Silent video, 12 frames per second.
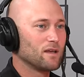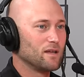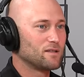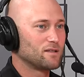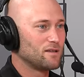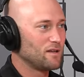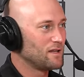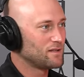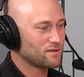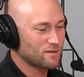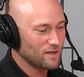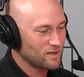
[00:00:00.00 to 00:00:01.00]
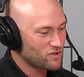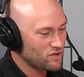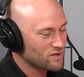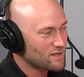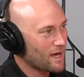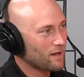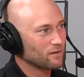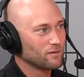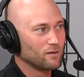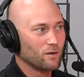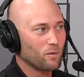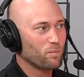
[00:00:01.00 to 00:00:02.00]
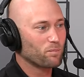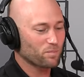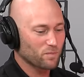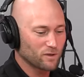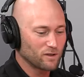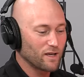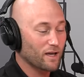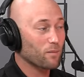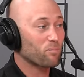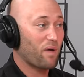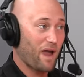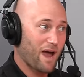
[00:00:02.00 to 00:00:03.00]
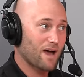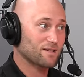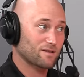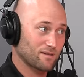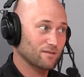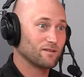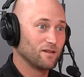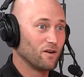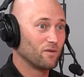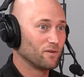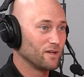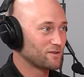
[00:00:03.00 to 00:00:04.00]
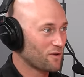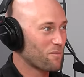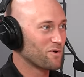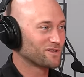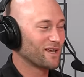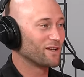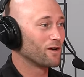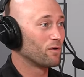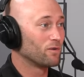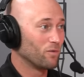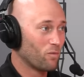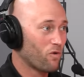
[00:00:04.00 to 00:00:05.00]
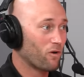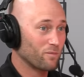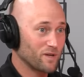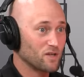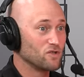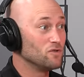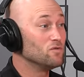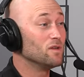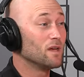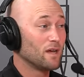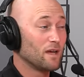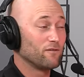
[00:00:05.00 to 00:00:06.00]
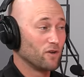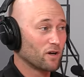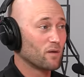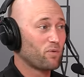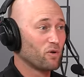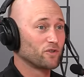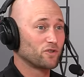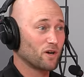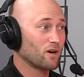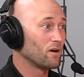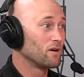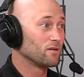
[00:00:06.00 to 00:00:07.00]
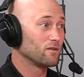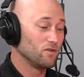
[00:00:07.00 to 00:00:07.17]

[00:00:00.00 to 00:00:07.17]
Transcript: It's, it's, it's just that little click past, you know, it's almost like going to war, because you, if you're going to pull the trigger,